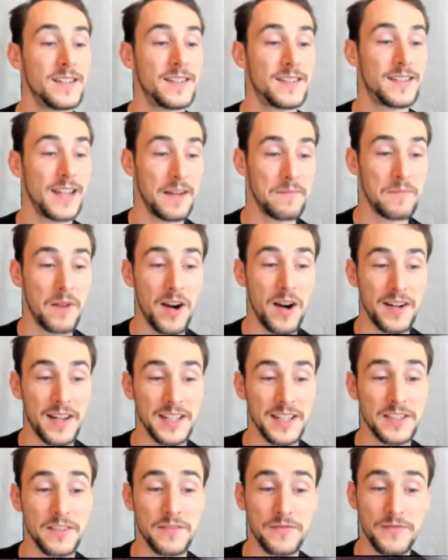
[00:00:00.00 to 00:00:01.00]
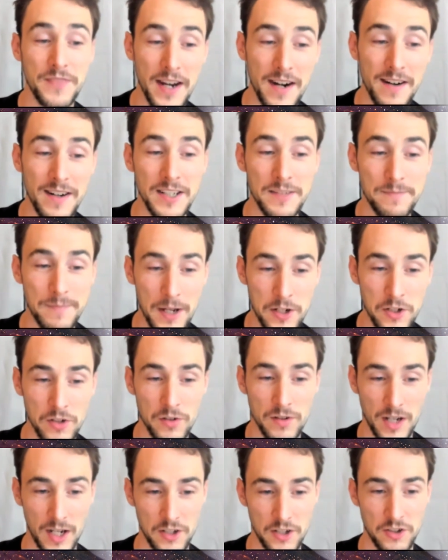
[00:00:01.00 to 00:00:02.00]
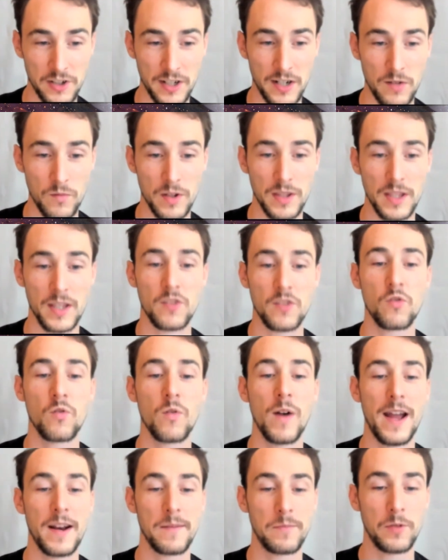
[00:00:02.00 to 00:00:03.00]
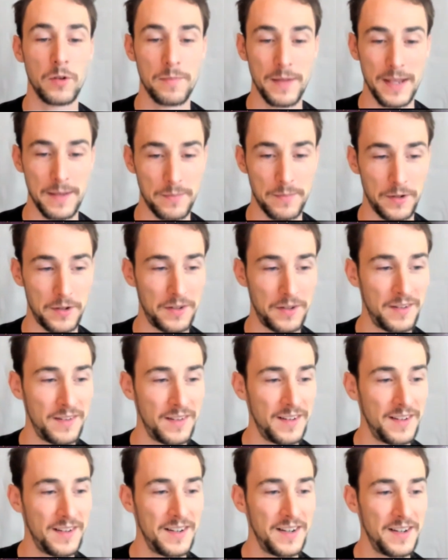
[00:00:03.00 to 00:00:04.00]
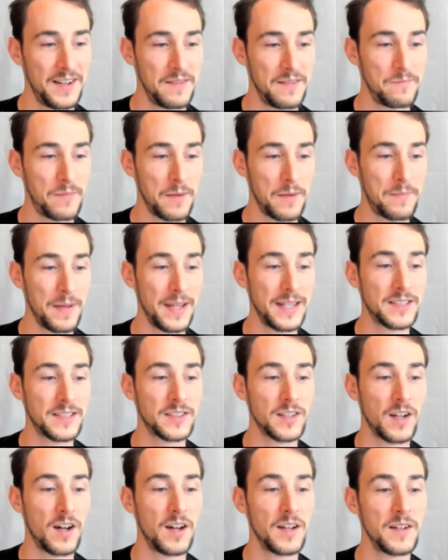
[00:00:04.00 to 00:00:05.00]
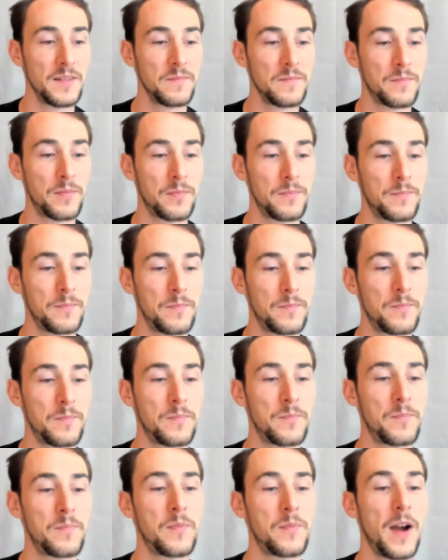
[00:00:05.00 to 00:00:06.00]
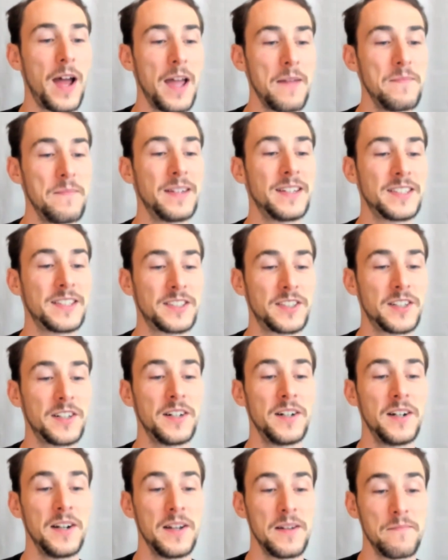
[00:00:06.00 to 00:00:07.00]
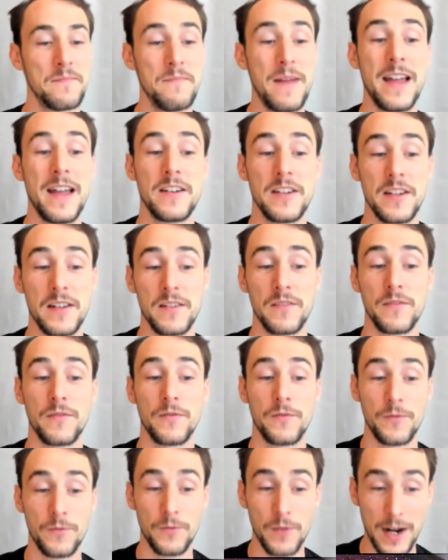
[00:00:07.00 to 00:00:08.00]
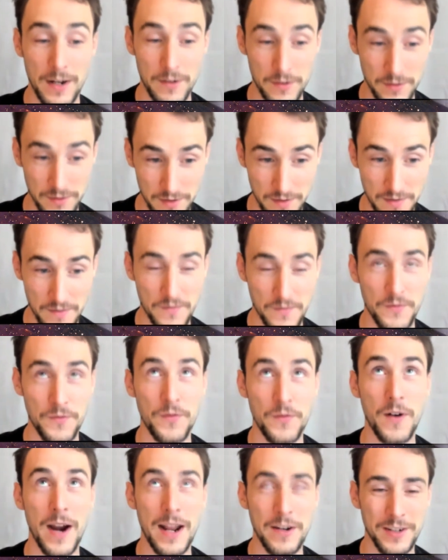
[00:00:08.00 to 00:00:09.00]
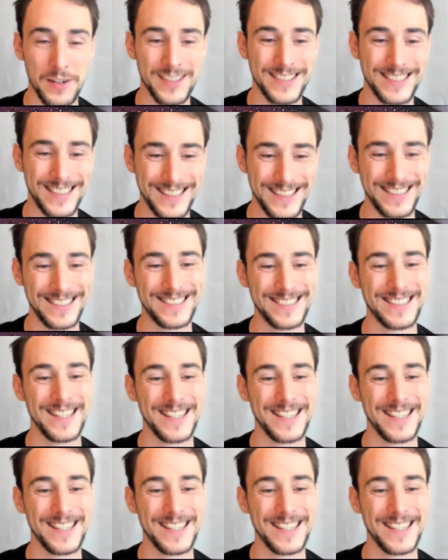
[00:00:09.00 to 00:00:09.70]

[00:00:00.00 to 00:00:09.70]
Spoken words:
Denmark is a very special country with incredible people, but based on Prime Minister Mette Frederiksen's